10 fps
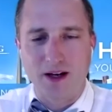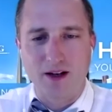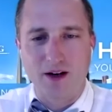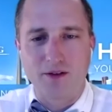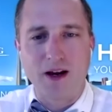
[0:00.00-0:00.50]

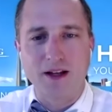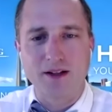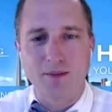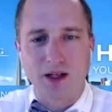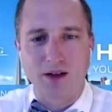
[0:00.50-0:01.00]
our fans
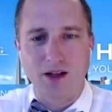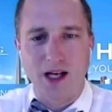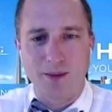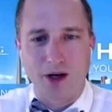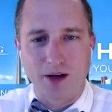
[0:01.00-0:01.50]
have been
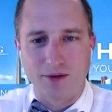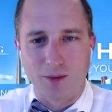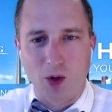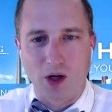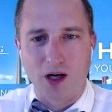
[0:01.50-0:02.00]
clamoring for
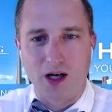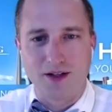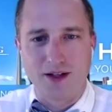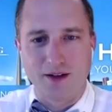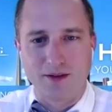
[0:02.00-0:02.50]
more
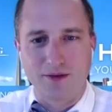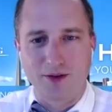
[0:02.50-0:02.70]
content from